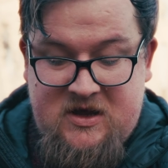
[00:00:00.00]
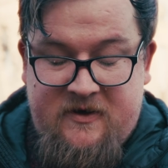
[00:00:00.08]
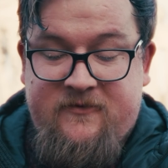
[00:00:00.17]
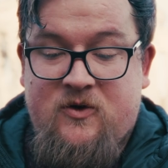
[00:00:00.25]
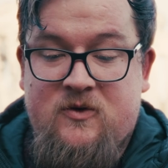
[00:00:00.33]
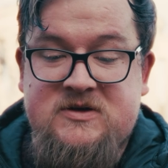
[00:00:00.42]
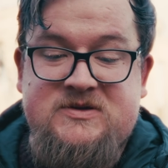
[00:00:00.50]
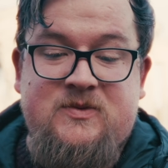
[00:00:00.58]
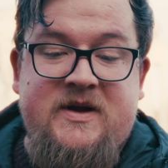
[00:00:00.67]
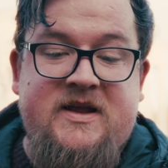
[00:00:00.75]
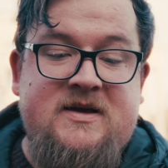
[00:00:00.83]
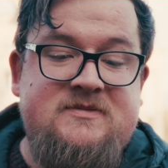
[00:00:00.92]
Of course,
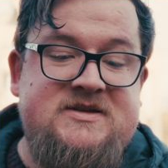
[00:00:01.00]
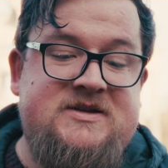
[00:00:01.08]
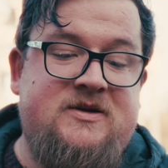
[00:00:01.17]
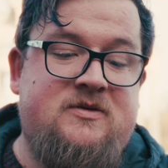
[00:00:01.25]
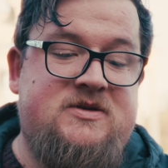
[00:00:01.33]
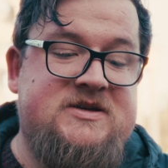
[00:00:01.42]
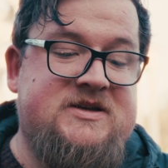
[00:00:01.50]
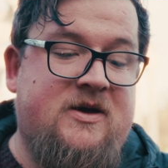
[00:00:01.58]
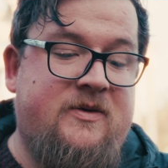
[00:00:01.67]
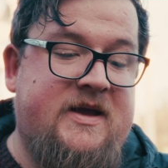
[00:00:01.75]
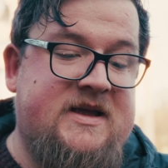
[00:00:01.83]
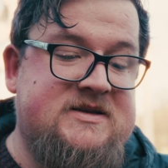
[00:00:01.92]
when it comes to just
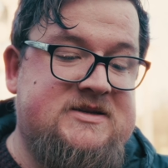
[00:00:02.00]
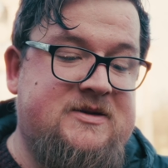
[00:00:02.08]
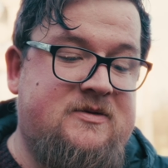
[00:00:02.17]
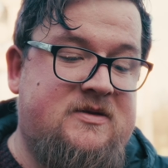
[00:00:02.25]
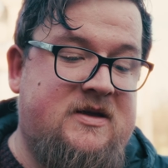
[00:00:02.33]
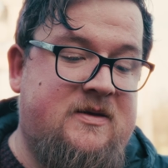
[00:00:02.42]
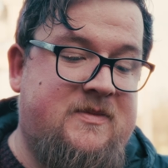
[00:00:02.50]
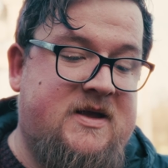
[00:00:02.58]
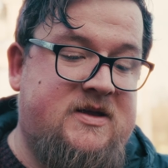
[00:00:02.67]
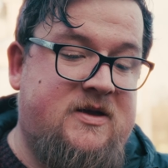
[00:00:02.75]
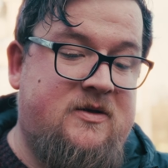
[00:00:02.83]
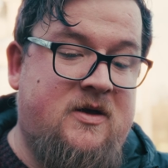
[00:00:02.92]
going into the
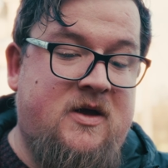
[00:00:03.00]
menu,